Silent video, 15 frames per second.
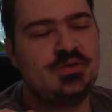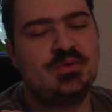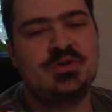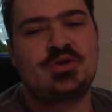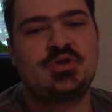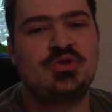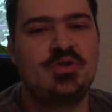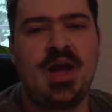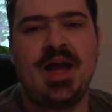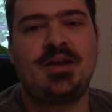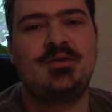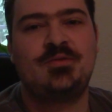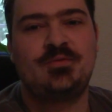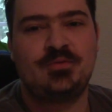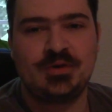to
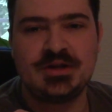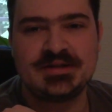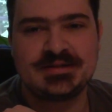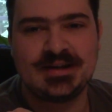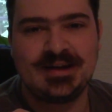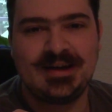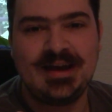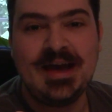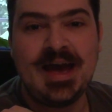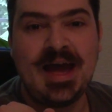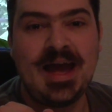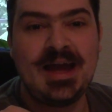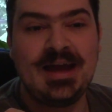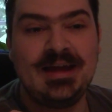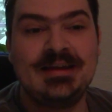attract Frieza
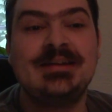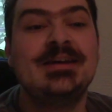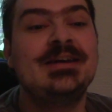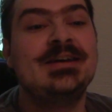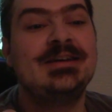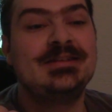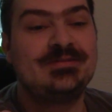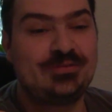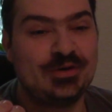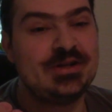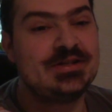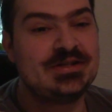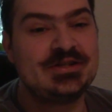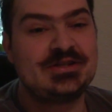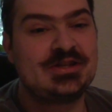and
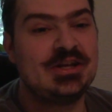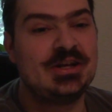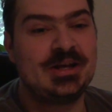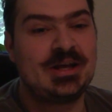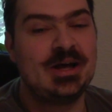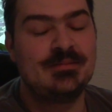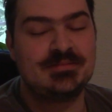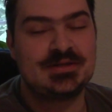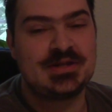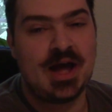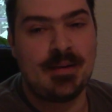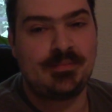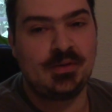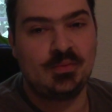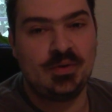Frieza's gonna come
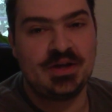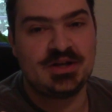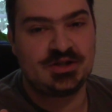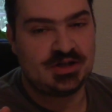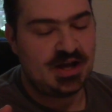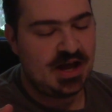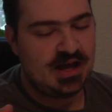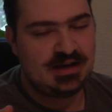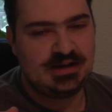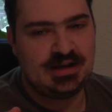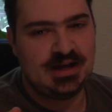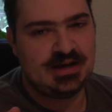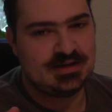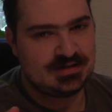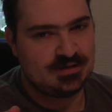stop the wish and
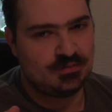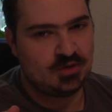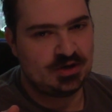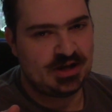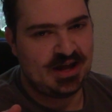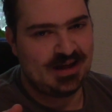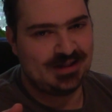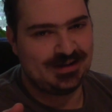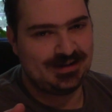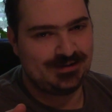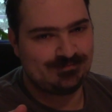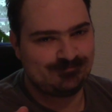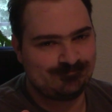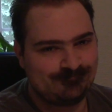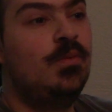get his immortality.
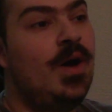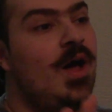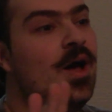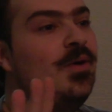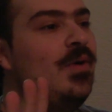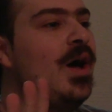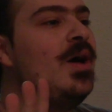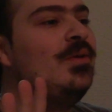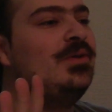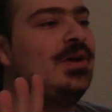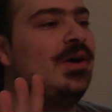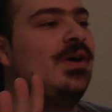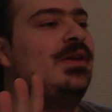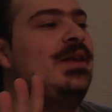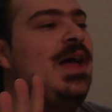Whoa, hold
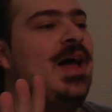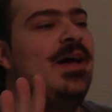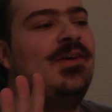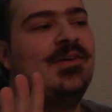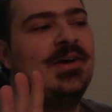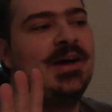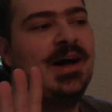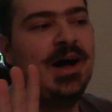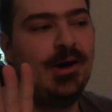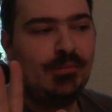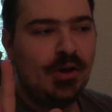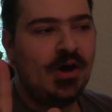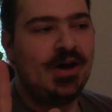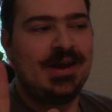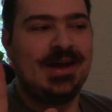on now. I'm
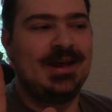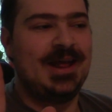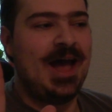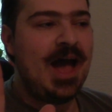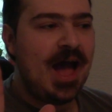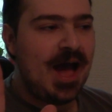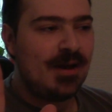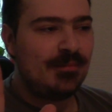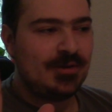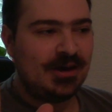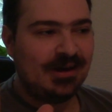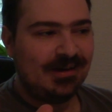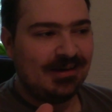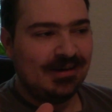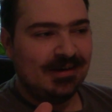not here to harm you.